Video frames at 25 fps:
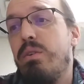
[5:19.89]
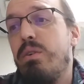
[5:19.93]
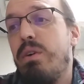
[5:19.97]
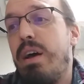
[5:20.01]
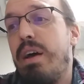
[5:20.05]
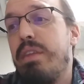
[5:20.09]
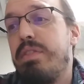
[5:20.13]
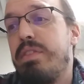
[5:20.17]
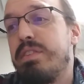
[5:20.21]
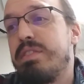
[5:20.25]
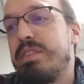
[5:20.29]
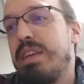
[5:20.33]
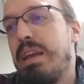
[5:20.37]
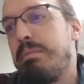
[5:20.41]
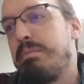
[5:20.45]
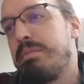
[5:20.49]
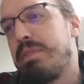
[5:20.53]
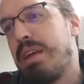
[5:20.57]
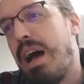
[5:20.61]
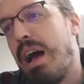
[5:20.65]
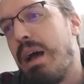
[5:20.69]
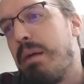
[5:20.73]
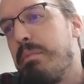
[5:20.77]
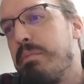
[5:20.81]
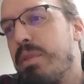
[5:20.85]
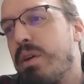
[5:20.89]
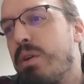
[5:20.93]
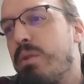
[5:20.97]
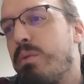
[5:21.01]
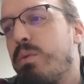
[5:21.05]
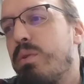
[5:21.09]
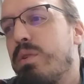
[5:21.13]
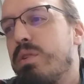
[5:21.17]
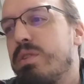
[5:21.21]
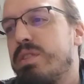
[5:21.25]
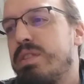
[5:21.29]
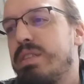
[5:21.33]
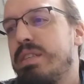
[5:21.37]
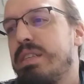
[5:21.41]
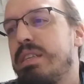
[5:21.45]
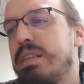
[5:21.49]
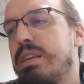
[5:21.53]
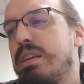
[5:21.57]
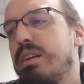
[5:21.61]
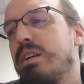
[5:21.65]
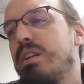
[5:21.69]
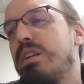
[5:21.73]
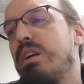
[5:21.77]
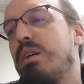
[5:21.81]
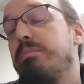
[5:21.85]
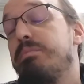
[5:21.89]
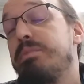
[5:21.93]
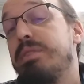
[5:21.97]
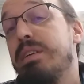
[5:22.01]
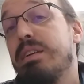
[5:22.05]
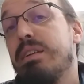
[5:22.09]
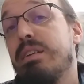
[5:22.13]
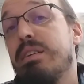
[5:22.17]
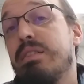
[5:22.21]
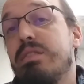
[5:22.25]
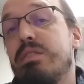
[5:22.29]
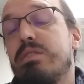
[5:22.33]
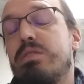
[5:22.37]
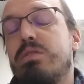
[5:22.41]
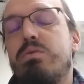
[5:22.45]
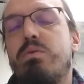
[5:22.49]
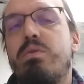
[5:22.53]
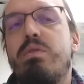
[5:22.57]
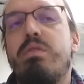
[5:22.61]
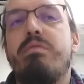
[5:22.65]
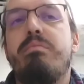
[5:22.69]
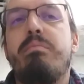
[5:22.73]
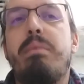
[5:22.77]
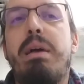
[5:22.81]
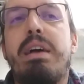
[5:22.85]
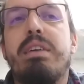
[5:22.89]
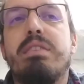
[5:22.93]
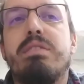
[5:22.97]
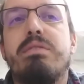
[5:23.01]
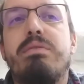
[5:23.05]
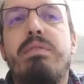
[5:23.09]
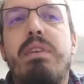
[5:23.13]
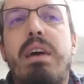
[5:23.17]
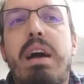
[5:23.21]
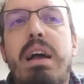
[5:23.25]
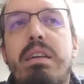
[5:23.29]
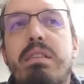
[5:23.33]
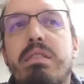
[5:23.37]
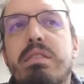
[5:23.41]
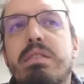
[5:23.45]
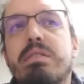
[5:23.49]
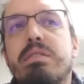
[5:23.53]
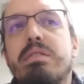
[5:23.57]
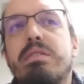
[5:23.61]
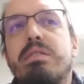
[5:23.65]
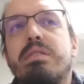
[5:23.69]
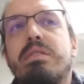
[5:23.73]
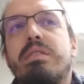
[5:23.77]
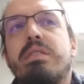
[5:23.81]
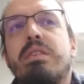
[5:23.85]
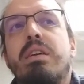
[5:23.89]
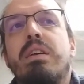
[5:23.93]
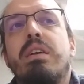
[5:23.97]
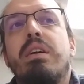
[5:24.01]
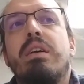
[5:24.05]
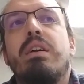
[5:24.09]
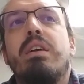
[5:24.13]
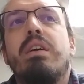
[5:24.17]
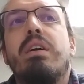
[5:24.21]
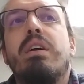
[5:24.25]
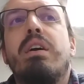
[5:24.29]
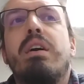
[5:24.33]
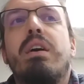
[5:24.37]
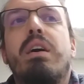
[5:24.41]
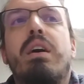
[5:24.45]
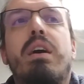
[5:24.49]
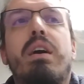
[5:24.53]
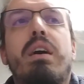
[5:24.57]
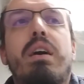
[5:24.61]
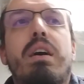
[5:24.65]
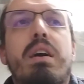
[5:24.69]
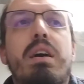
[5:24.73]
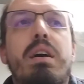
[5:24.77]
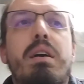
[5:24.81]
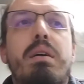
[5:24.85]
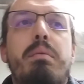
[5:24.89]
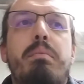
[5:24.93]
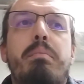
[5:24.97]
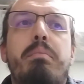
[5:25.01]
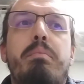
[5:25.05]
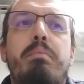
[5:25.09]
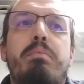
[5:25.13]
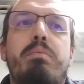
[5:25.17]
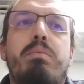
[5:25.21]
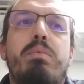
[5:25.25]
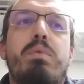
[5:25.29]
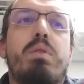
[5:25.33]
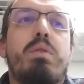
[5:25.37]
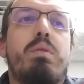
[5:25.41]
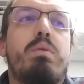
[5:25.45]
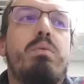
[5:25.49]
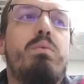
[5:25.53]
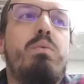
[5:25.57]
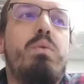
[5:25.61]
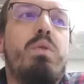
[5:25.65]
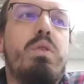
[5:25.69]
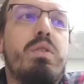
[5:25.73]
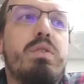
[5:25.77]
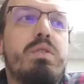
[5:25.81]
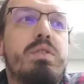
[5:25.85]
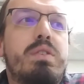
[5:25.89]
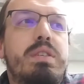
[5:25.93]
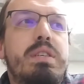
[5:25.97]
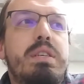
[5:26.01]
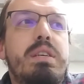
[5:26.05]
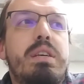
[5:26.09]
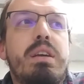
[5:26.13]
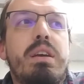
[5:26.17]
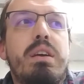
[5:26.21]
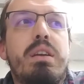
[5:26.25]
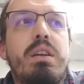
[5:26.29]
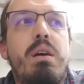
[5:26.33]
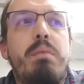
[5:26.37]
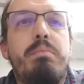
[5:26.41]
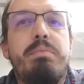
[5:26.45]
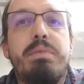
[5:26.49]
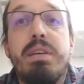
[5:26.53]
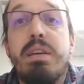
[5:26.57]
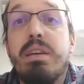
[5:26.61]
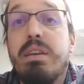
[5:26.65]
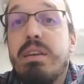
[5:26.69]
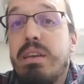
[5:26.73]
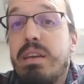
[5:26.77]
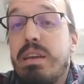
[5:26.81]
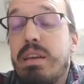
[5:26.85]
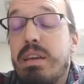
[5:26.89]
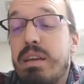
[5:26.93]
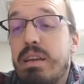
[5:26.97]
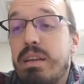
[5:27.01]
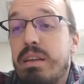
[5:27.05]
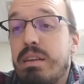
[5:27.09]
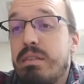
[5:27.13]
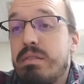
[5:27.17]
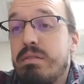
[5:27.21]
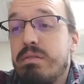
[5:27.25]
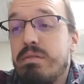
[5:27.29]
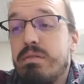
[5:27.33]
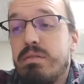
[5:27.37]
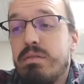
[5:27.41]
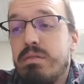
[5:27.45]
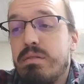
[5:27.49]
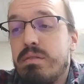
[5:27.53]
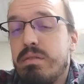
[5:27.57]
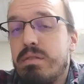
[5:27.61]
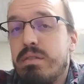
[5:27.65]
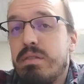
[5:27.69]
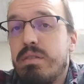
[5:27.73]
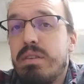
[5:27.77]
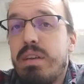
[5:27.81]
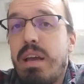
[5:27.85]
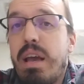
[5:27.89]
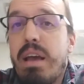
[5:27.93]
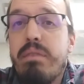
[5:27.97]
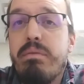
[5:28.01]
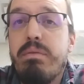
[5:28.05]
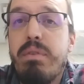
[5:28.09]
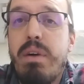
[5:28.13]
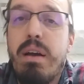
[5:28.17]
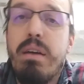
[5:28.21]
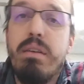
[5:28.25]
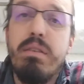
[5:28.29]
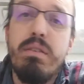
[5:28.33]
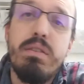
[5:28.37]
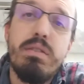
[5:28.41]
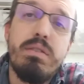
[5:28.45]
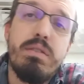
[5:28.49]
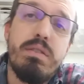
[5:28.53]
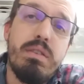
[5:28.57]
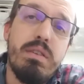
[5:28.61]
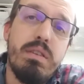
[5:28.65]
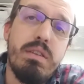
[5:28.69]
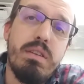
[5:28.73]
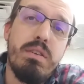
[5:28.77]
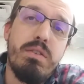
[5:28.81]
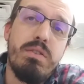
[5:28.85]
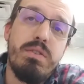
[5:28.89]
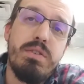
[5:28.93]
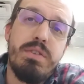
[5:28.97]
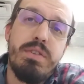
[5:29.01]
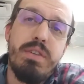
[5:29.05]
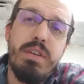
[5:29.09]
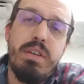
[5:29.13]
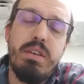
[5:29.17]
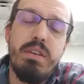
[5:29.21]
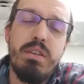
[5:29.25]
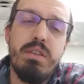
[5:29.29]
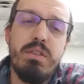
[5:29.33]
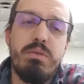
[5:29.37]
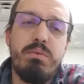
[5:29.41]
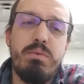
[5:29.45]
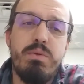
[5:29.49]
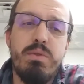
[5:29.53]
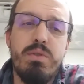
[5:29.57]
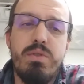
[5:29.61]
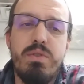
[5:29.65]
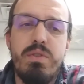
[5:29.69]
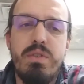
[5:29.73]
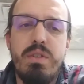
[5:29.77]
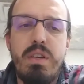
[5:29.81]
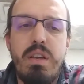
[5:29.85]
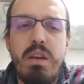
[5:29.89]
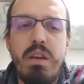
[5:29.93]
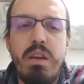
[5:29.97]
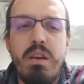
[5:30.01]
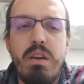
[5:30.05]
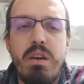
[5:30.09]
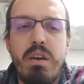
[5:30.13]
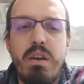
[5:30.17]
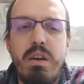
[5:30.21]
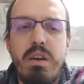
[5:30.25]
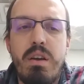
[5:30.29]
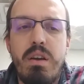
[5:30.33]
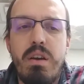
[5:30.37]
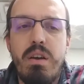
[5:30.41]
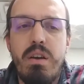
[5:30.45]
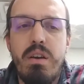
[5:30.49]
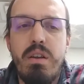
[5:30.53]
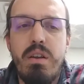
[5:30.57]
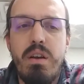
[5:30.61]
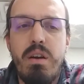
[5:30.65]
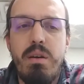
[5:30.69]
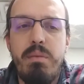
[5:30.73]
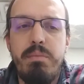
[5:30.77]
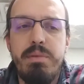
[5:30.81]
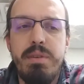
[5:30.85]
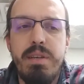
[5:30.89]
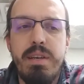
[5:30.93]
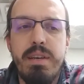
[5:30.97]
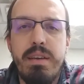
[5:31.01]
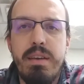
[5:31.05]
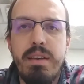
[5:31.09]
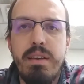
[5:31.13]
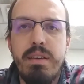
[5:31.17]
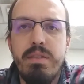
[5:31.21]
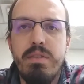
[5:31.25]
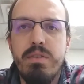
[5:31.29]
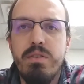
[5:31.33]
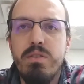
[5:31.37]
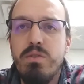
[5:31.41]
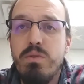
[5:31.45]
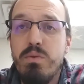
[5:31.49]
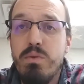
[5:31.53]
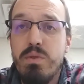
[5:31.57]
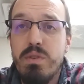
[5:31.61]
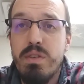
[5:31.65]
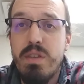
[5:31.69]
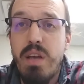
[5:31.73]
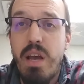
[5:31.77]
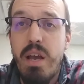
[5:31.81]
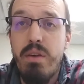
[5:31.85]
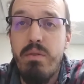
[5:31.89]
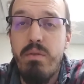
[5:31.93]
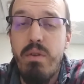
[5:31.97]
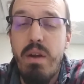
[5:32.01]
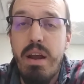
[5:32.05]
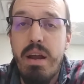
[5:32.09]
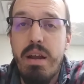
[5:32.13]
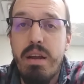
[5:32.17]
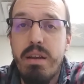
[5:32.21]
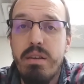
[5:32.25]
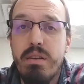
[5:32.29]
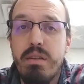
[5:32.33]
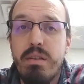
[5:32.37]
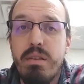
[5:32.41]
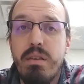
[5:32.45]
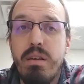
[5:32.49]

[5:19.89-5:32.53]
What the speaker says: At the same time that we're seeing an uptick in this sort of mass violence, we're seeing an uptick in gang violence in inner cities. We're seeing an uptick in the suicide rate.